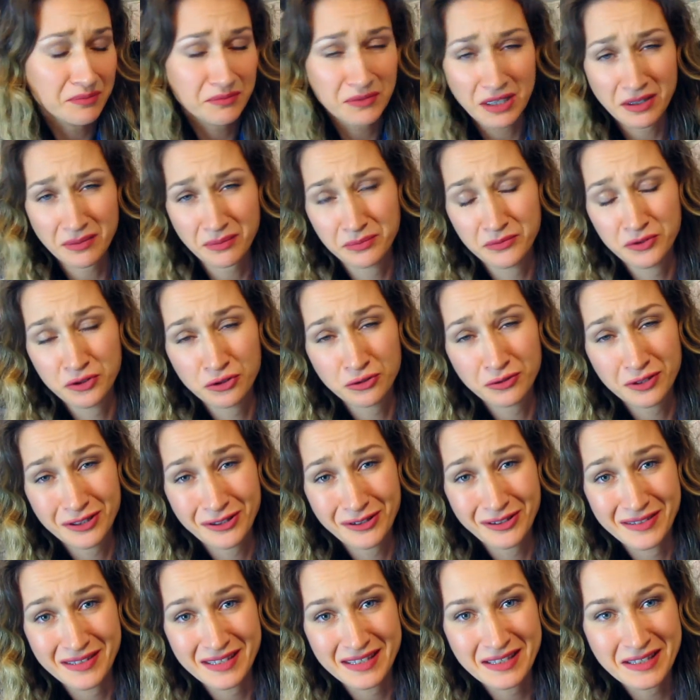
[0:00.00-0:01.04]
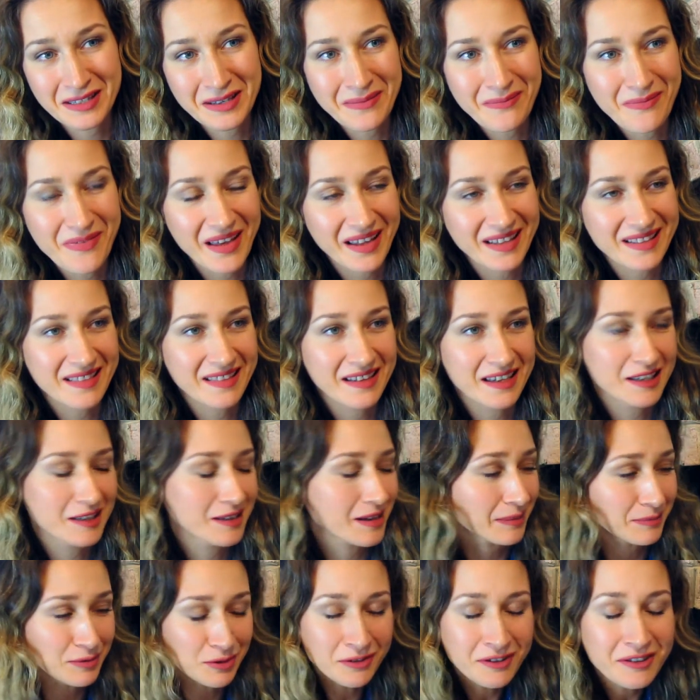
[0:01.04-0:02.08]
I'm sure you can skip that thing.
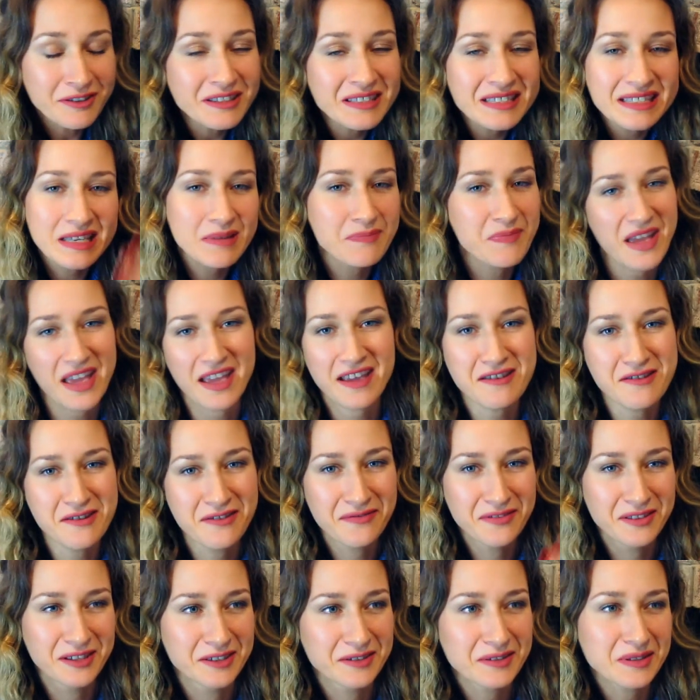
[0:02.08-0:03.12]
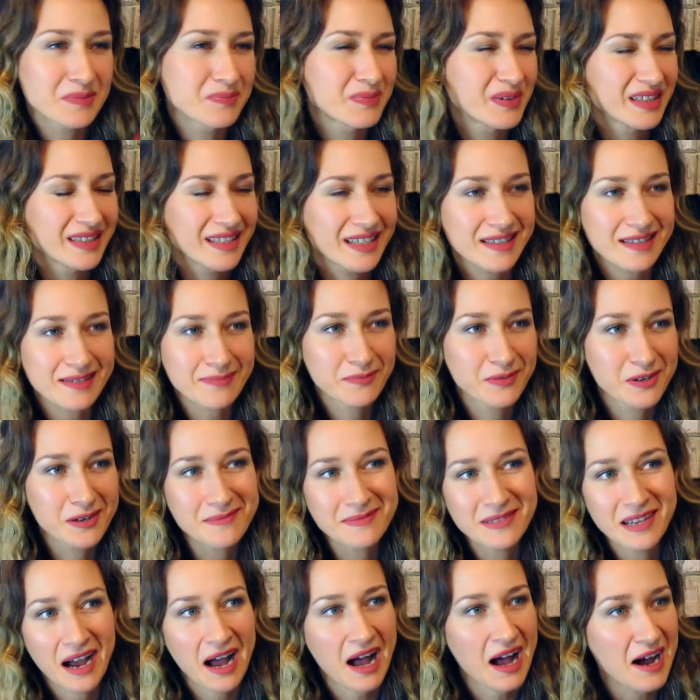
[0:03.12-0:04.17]
I'm sure you can skip any of those, but that's
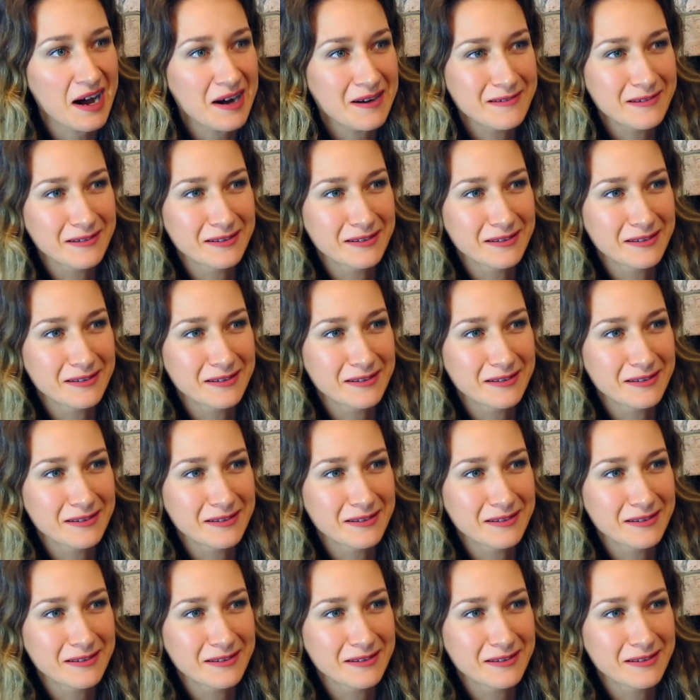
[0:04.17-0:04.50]
probably how,